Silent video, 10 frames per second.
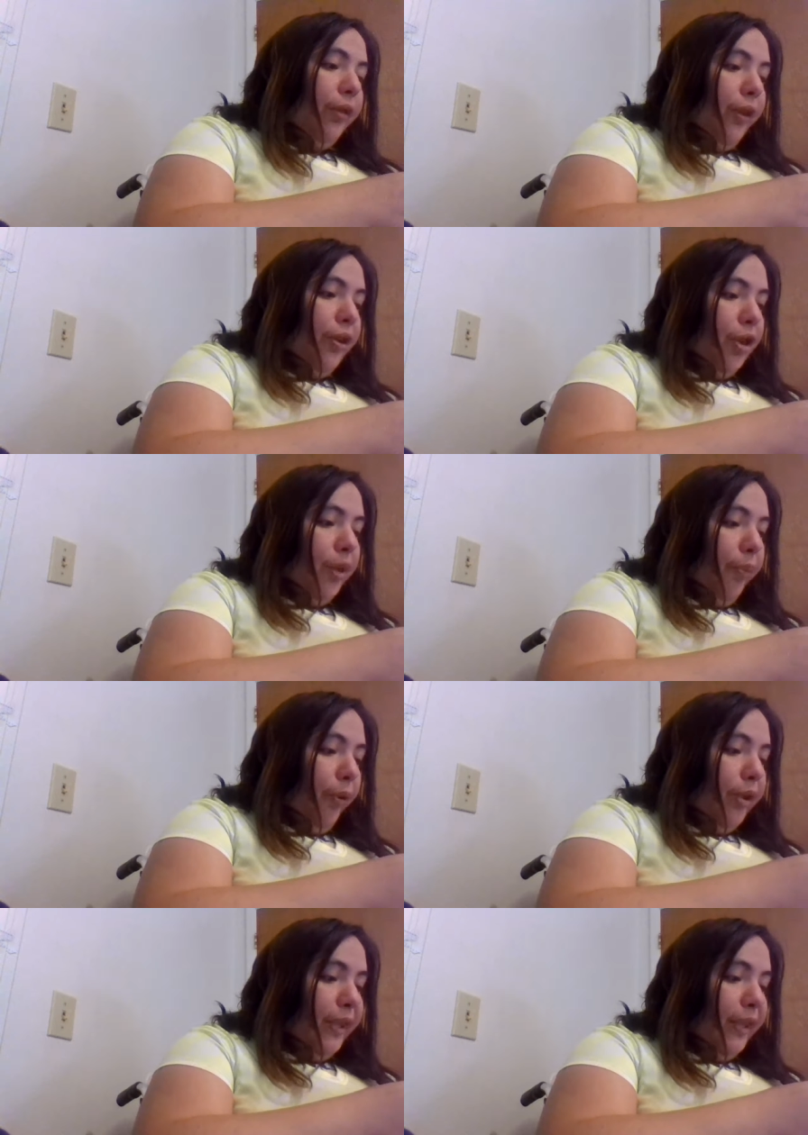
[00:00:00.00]
Crunchy
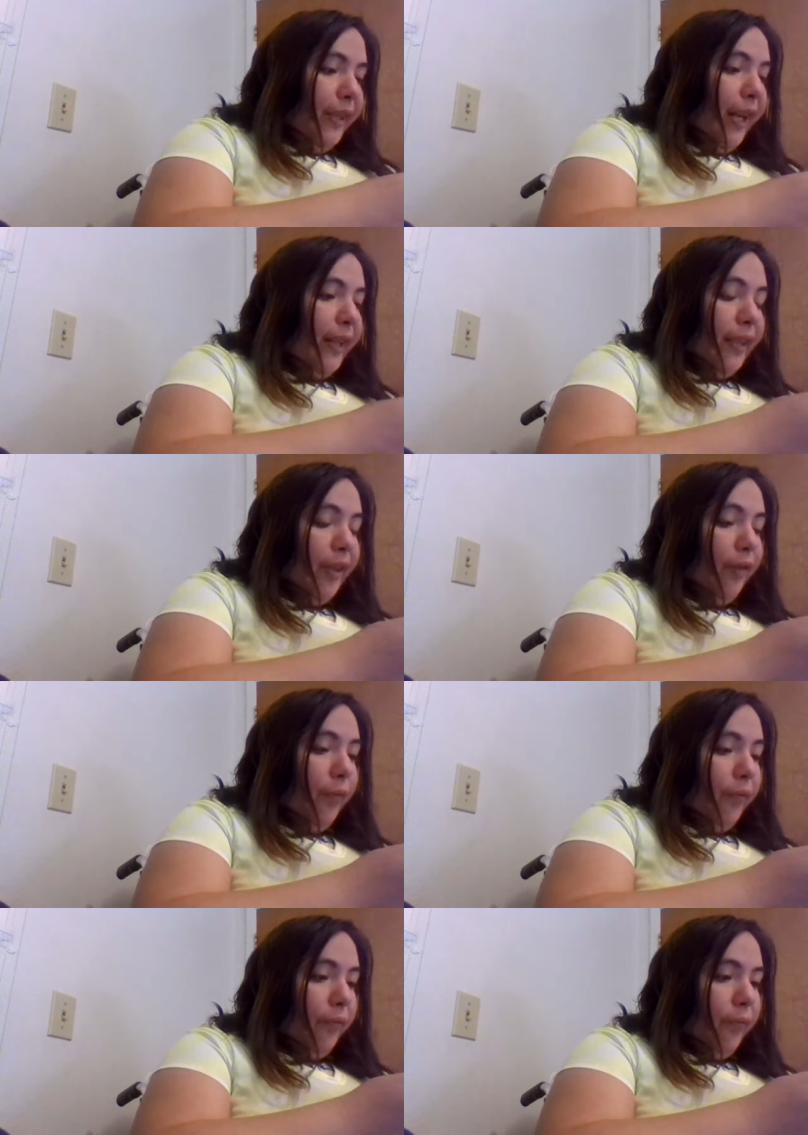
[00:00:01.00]
Protein Snacks in
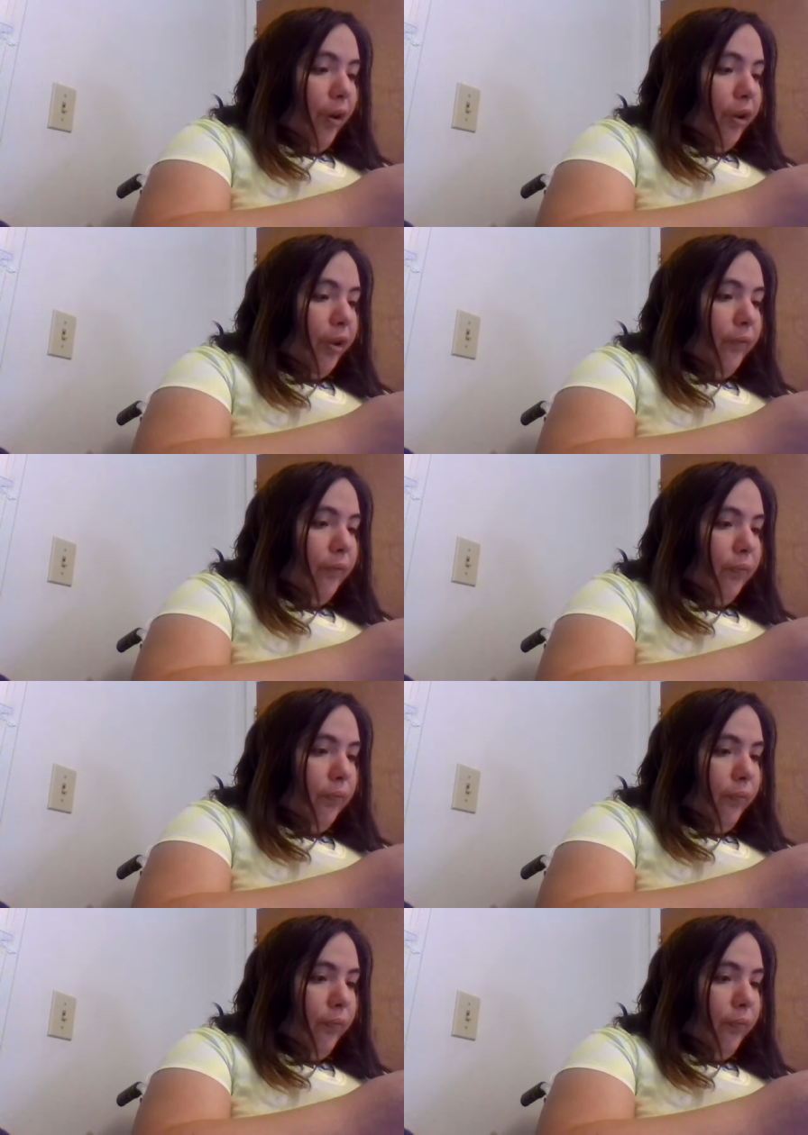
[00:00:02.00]
the Rockin